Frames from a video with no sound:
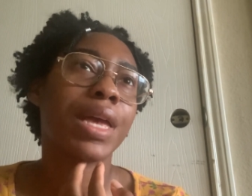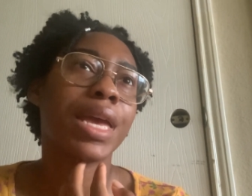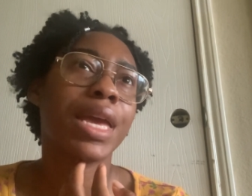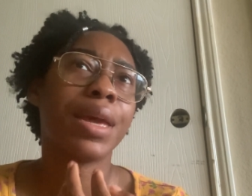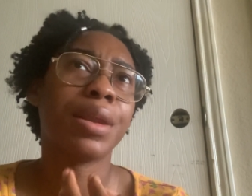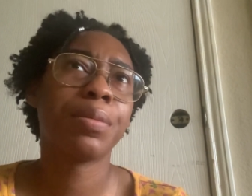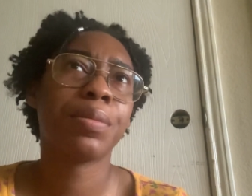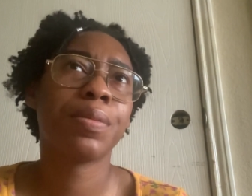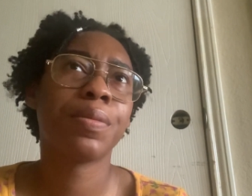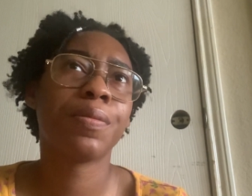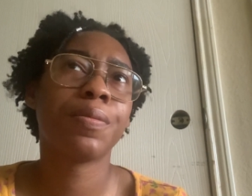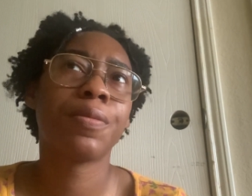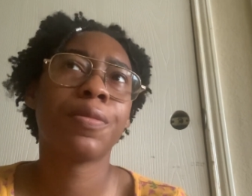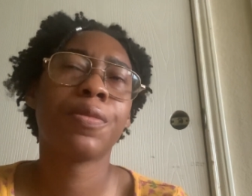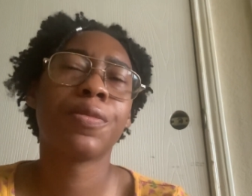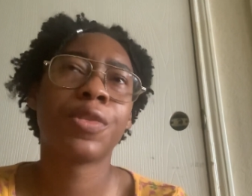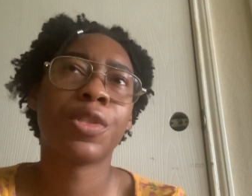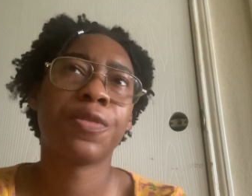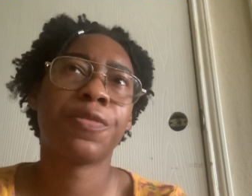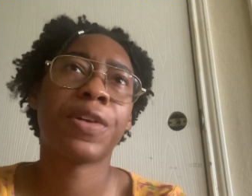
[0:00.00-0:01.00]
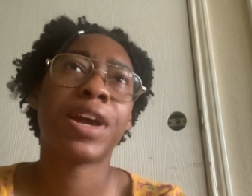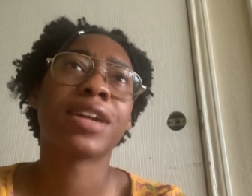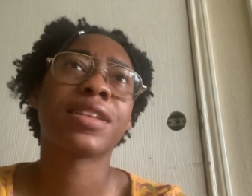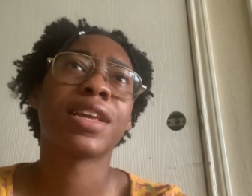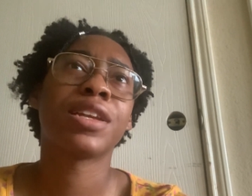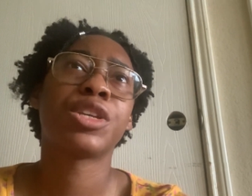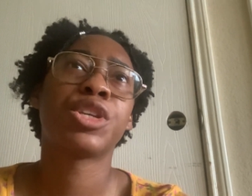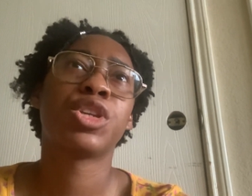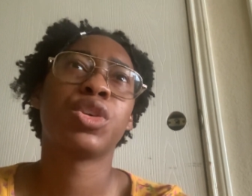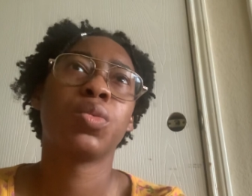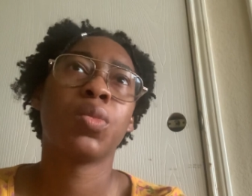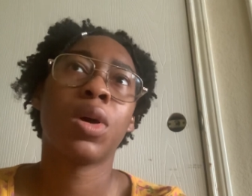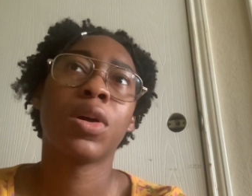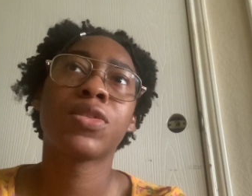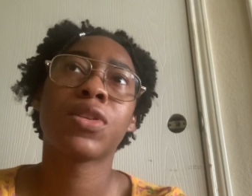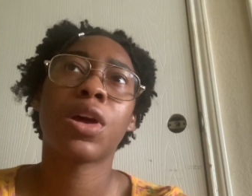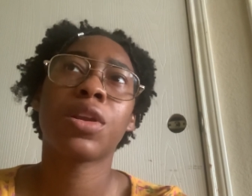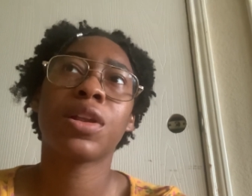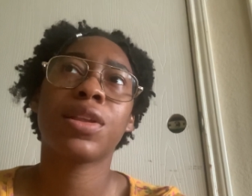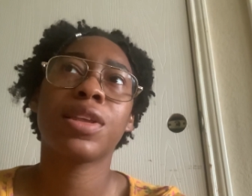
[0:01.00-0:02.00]
it the fact that she
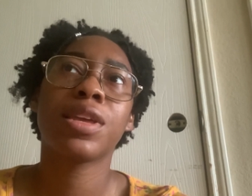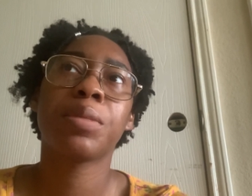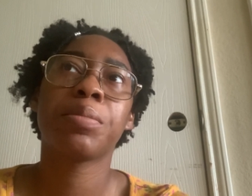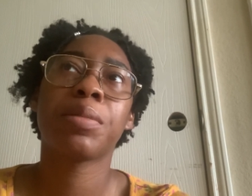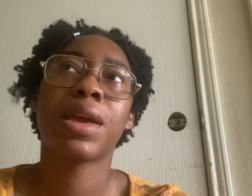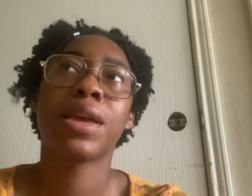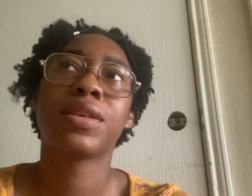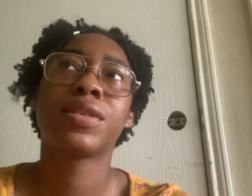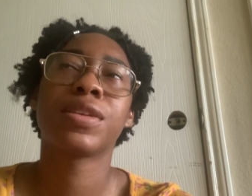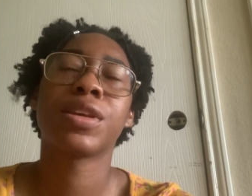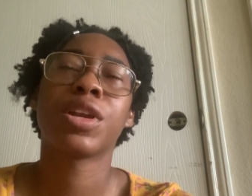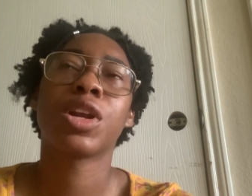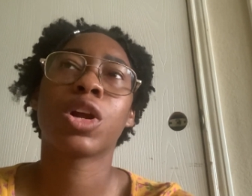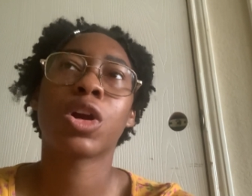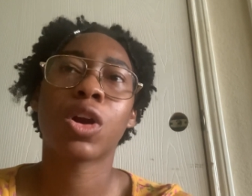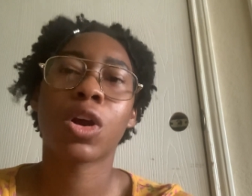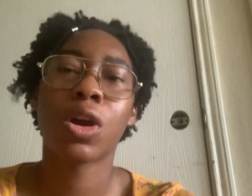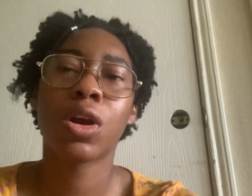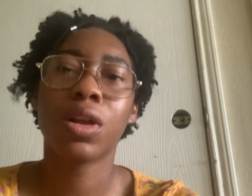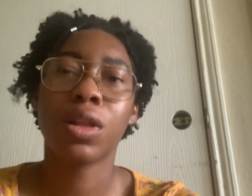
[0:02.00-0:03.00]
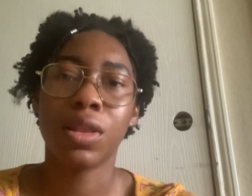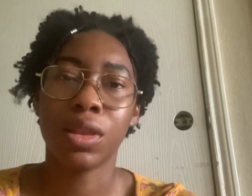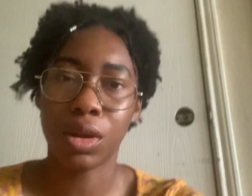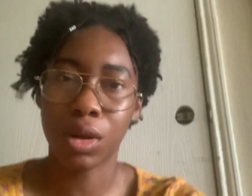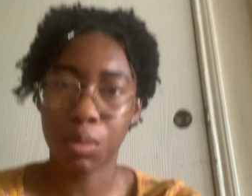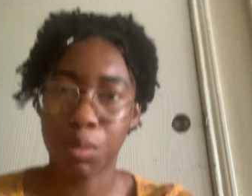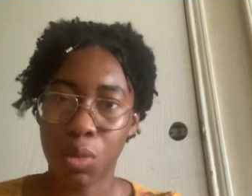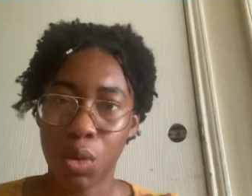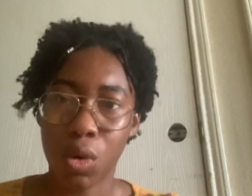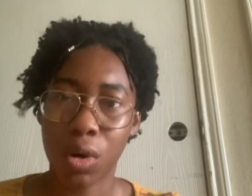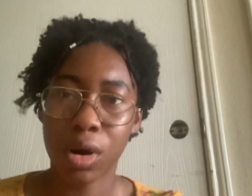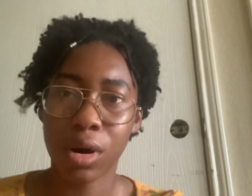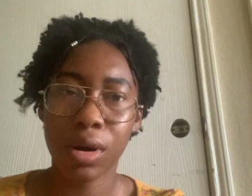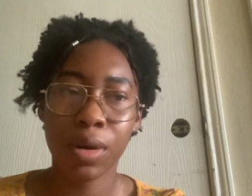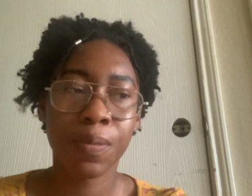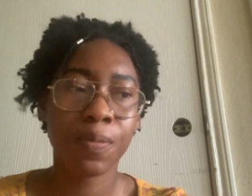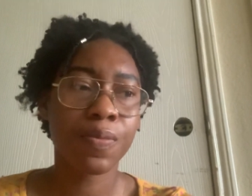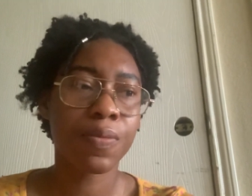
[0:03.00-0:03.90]
was on Glee makes it hurt a little more.